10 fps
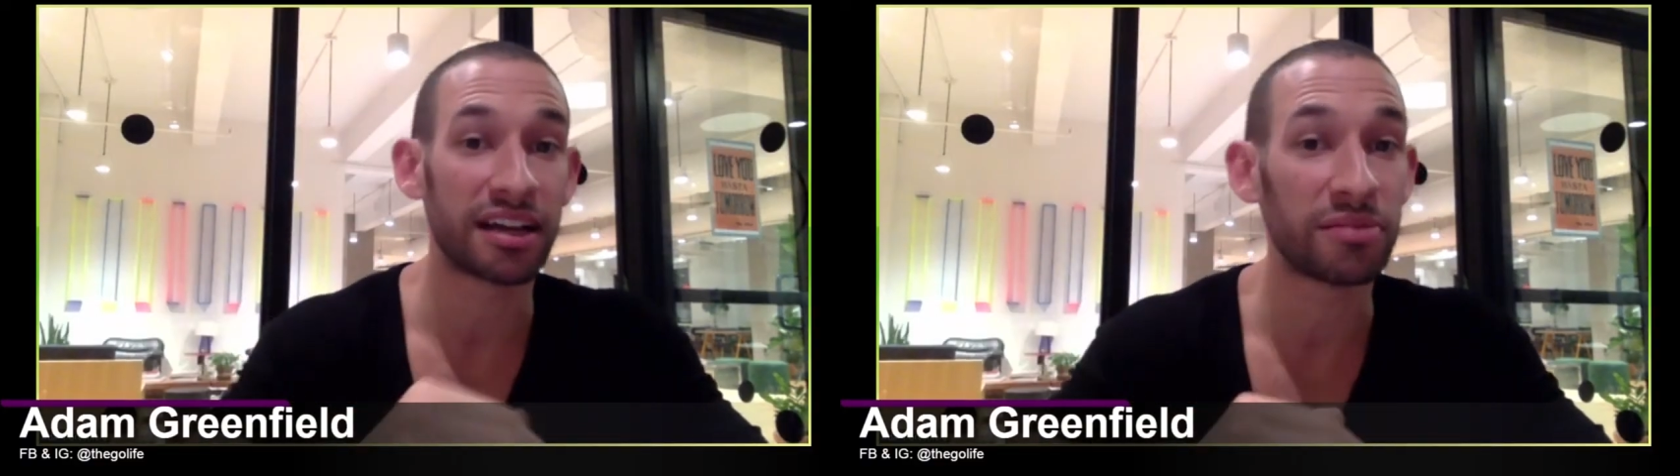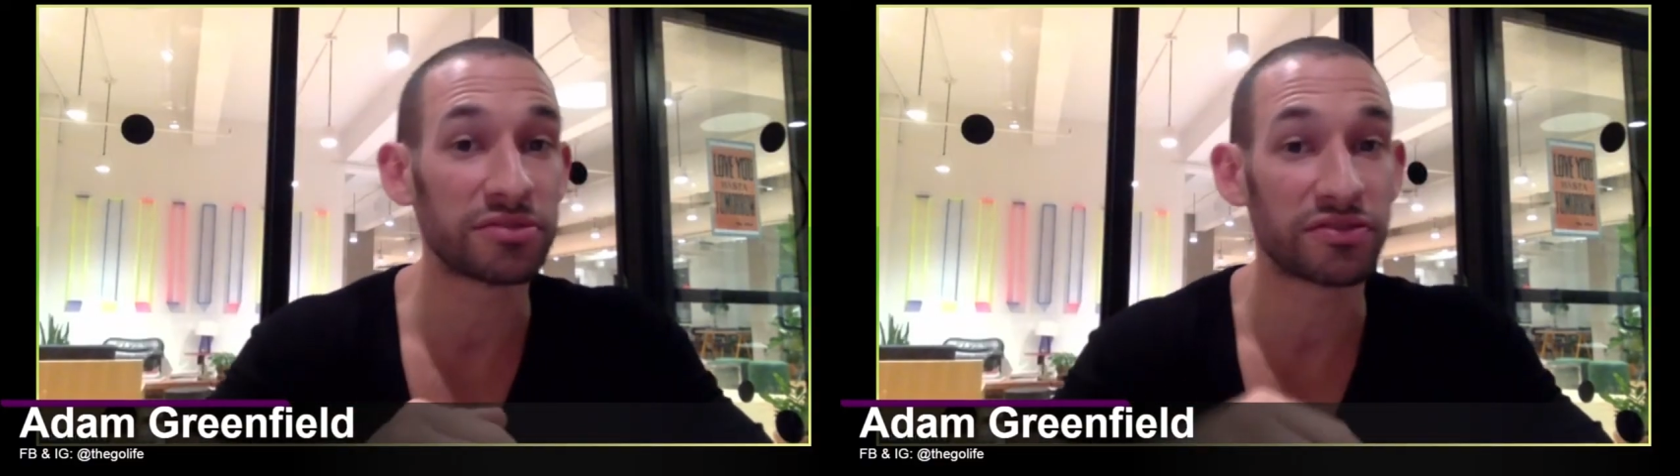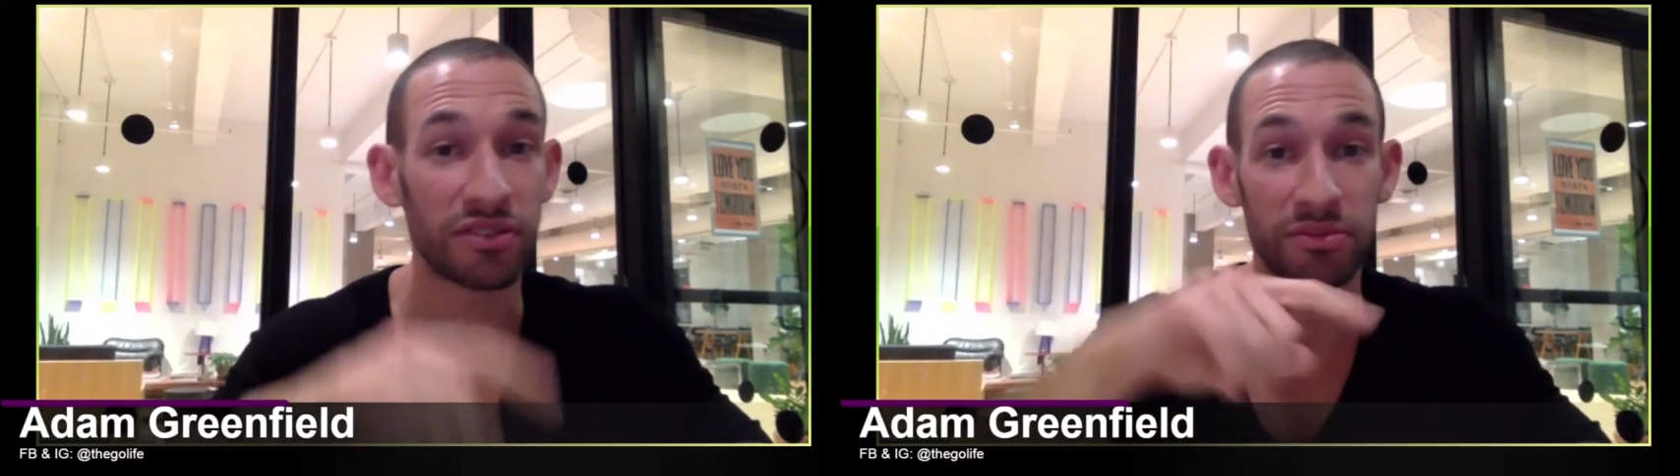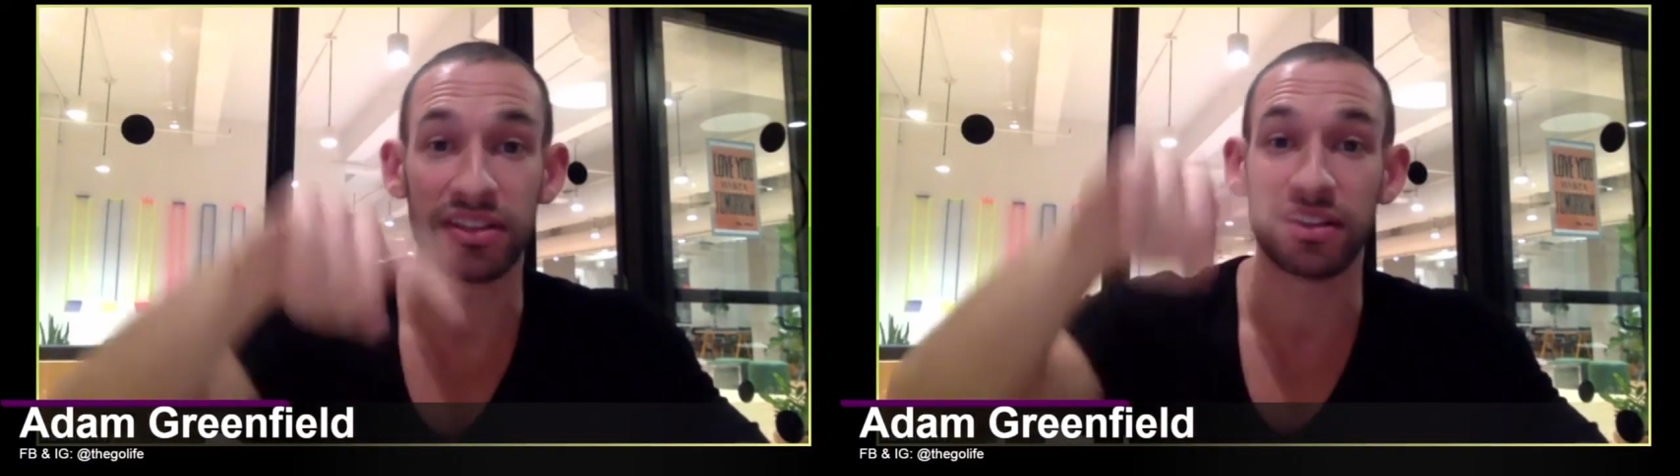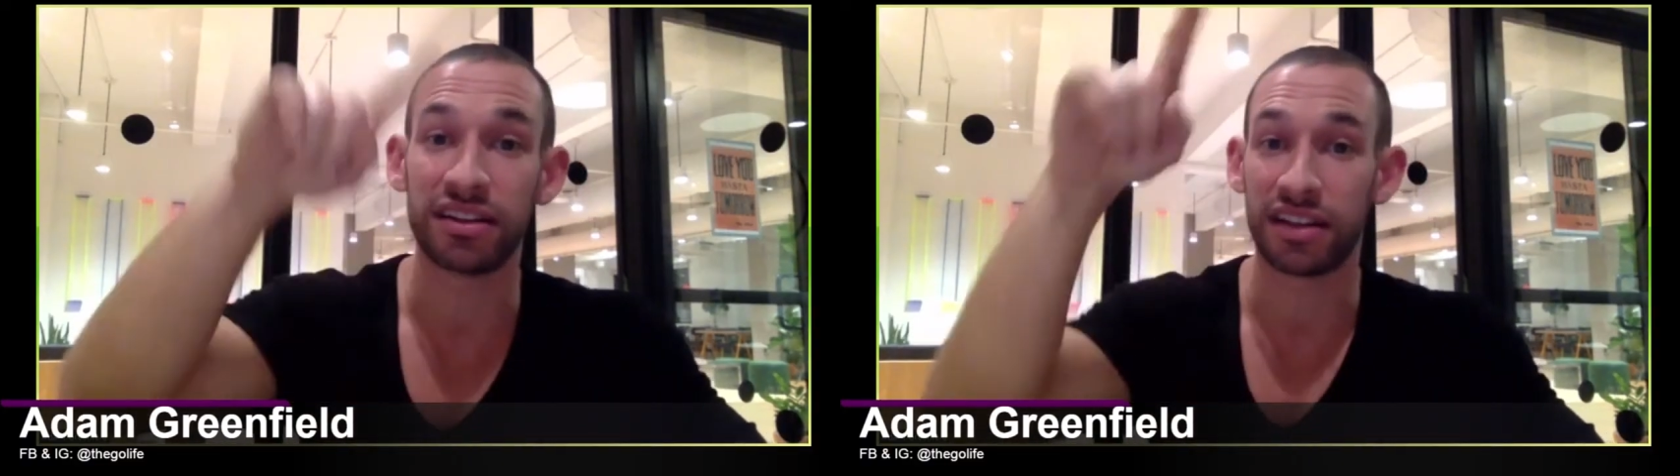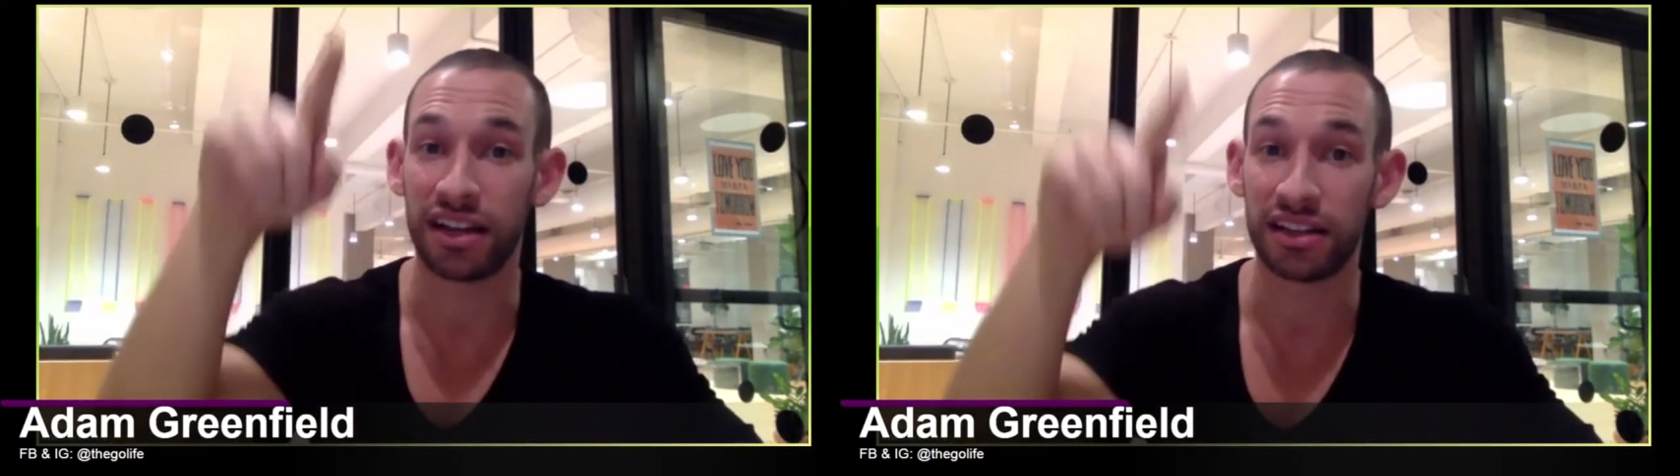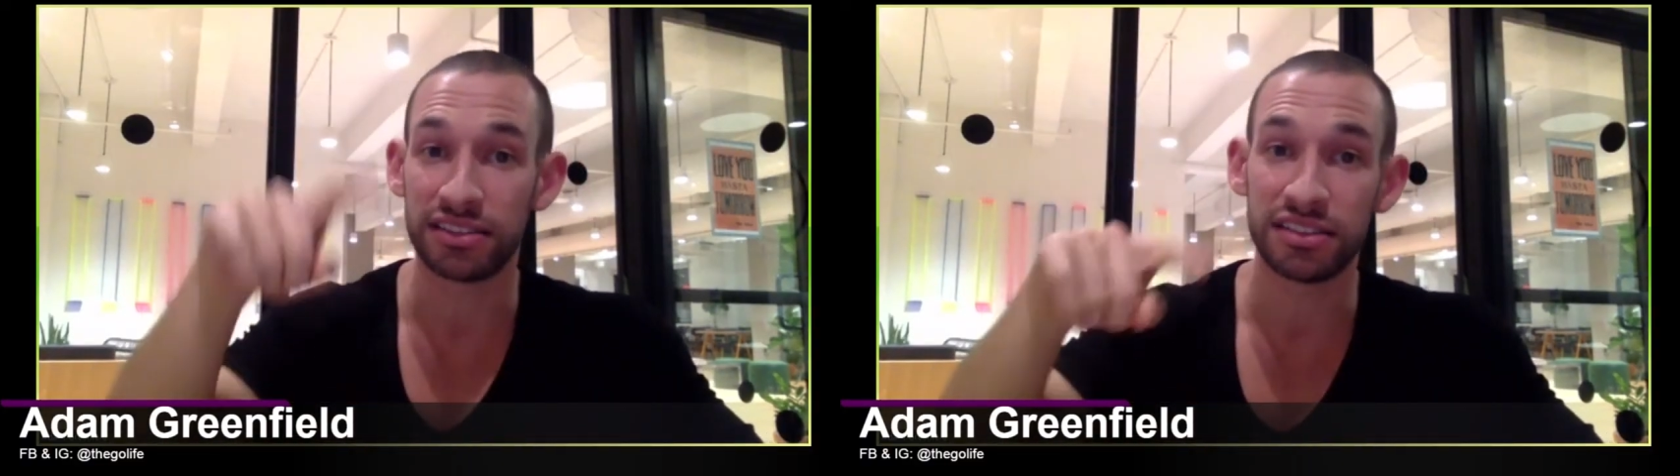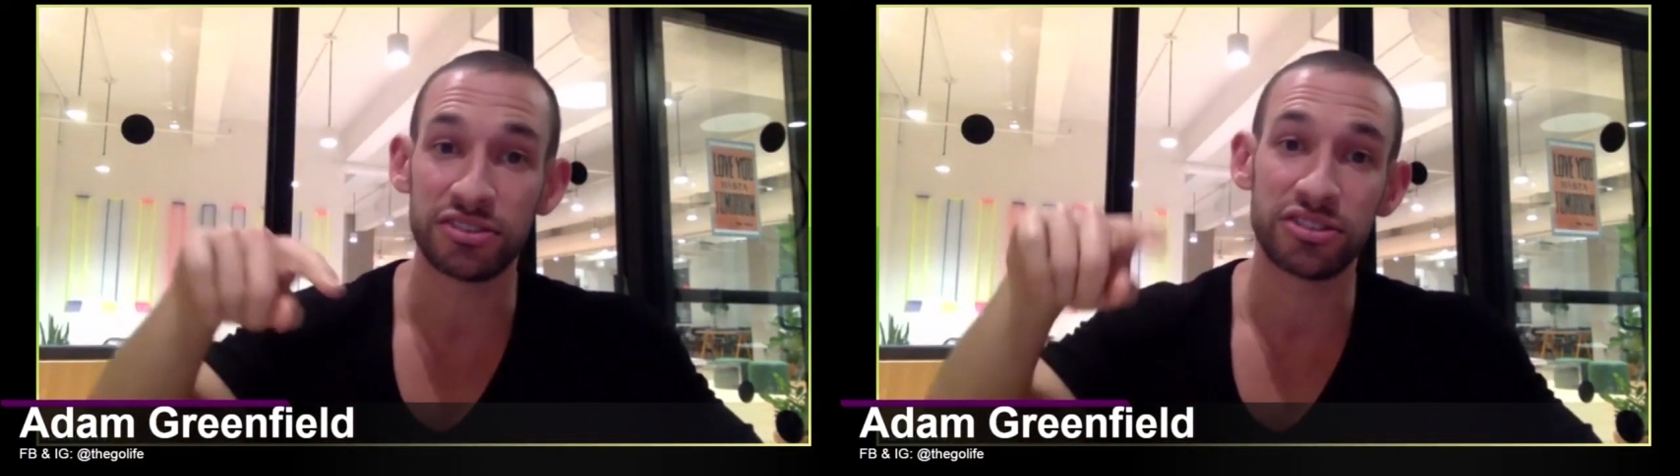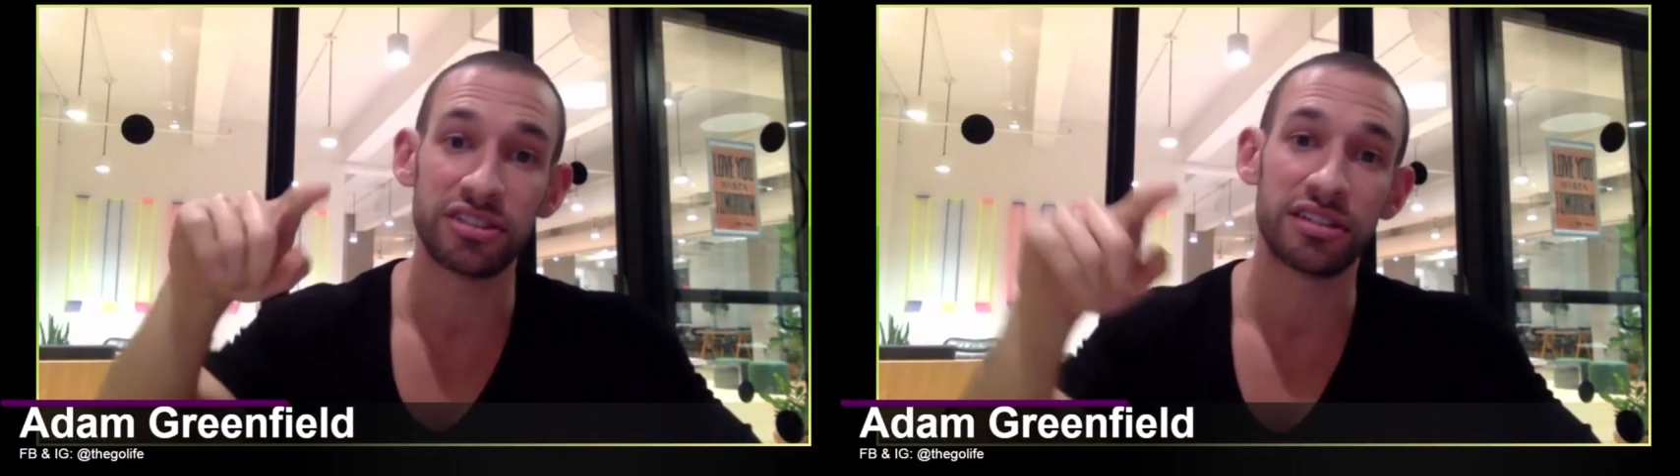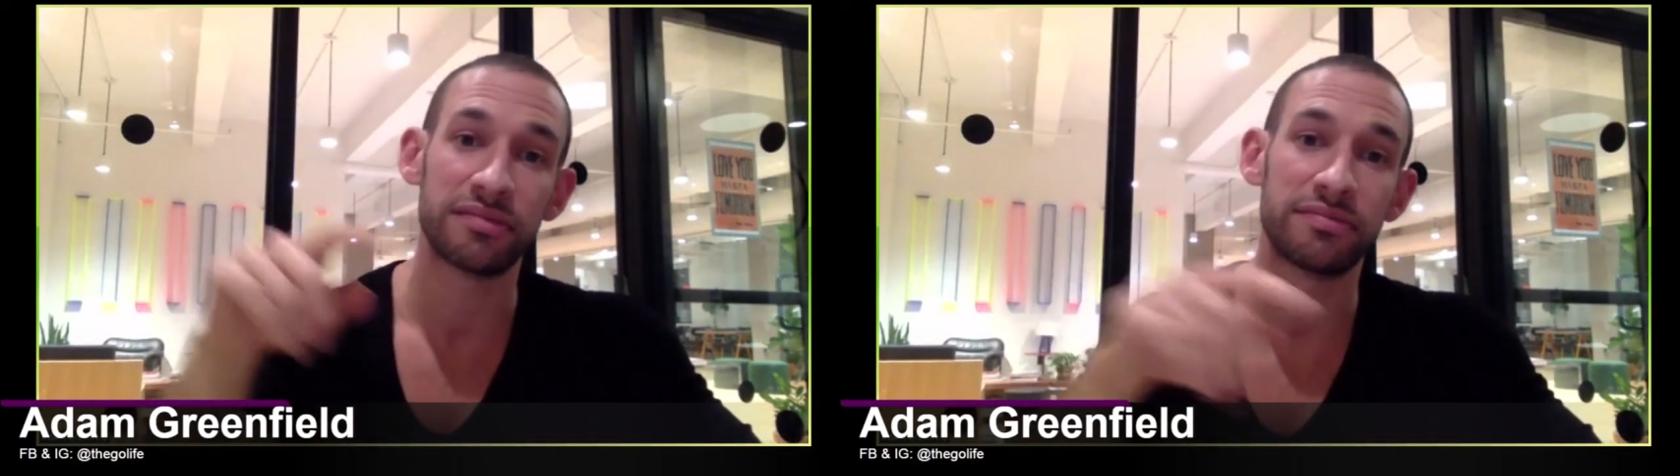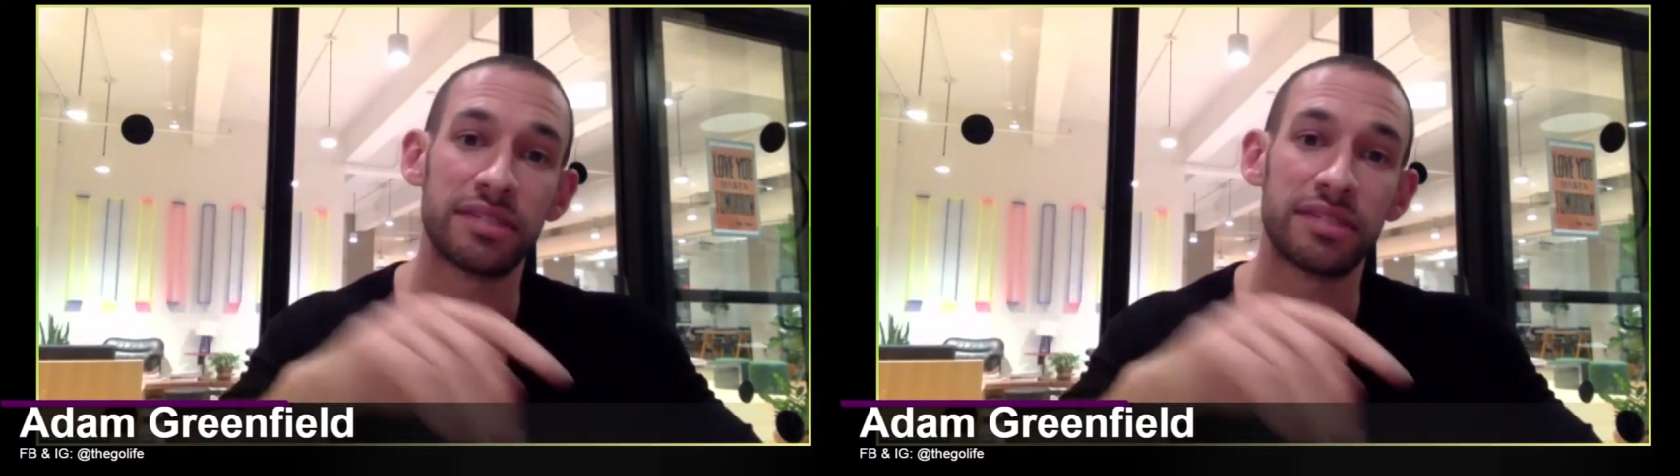comes from the constant sugar.